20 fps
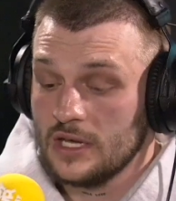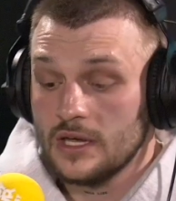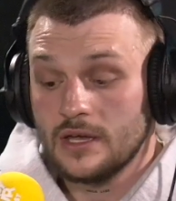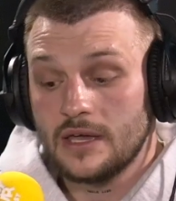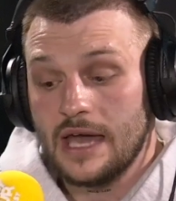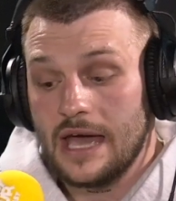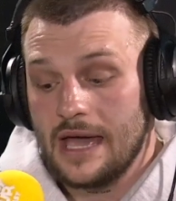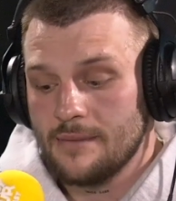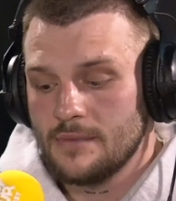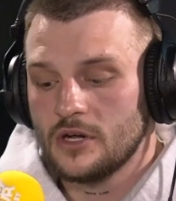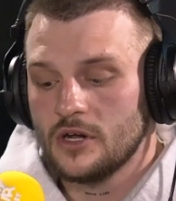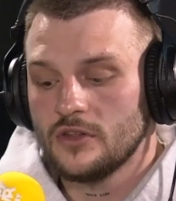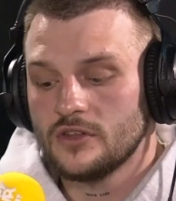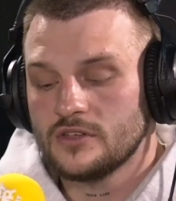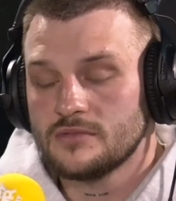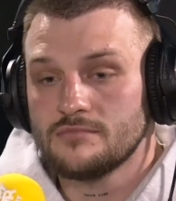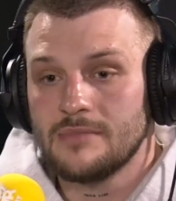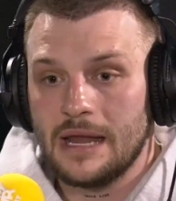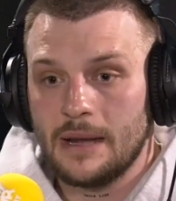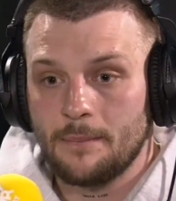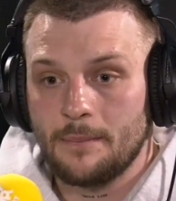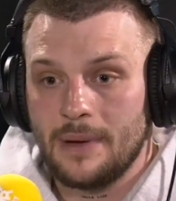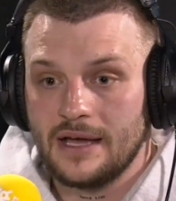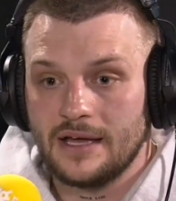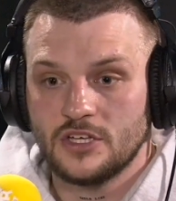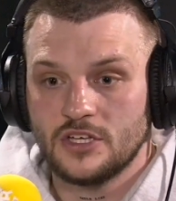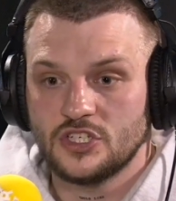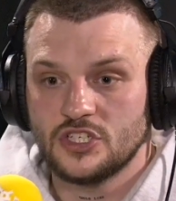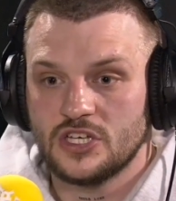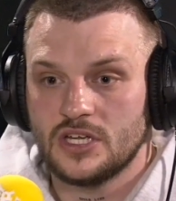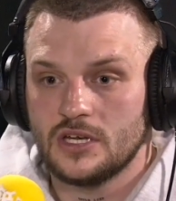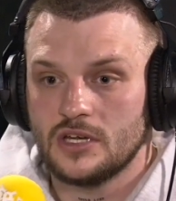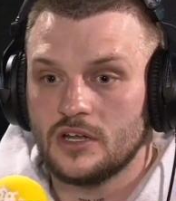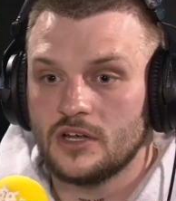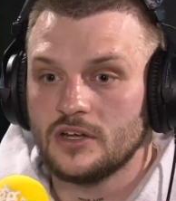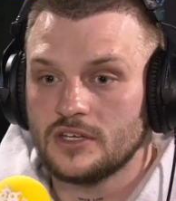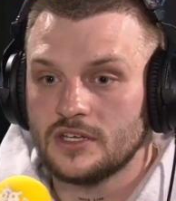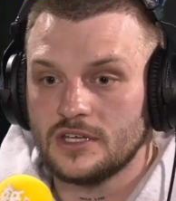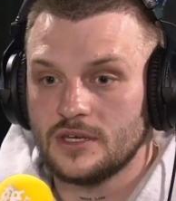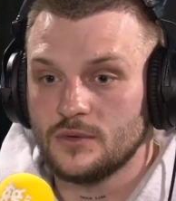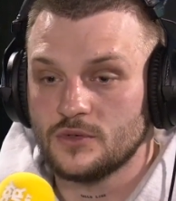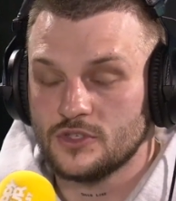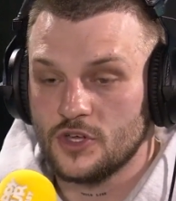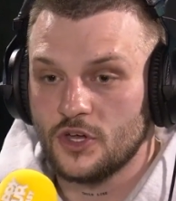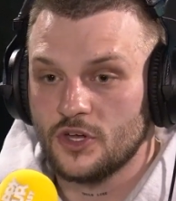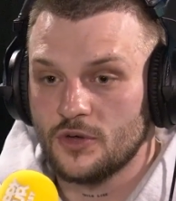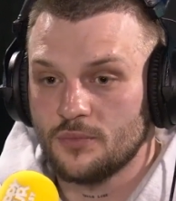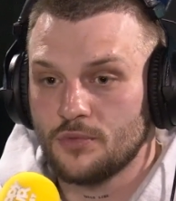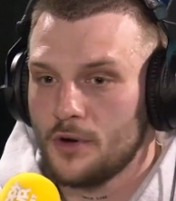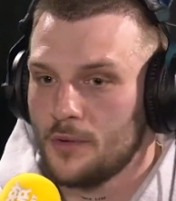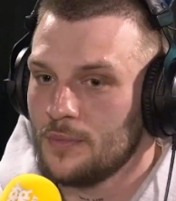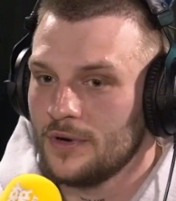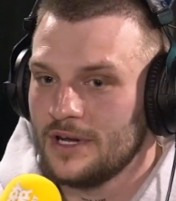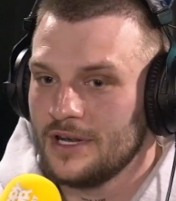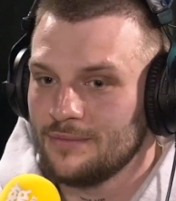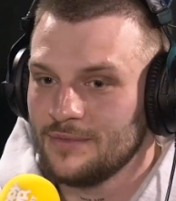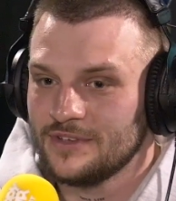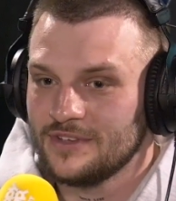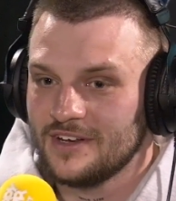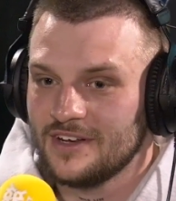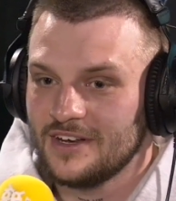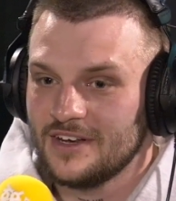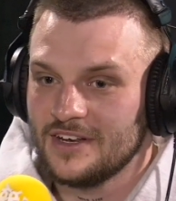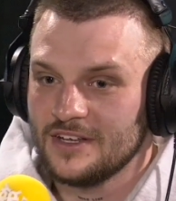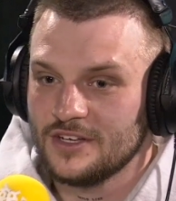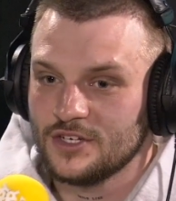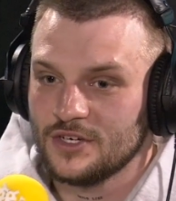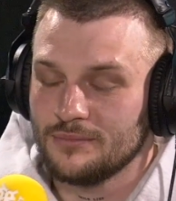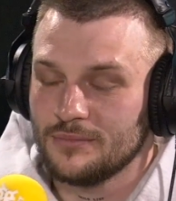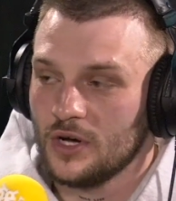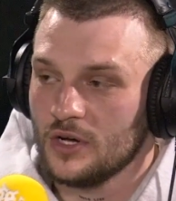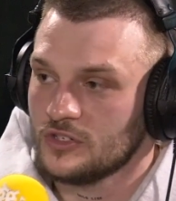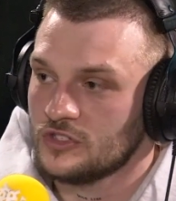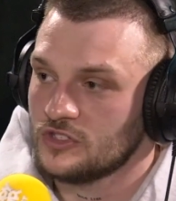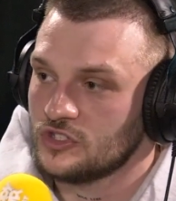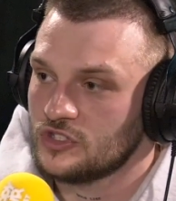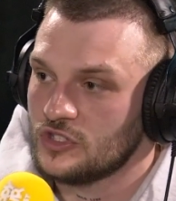It came in like this mad packaging, like it was like a proper limited edition box and stuff.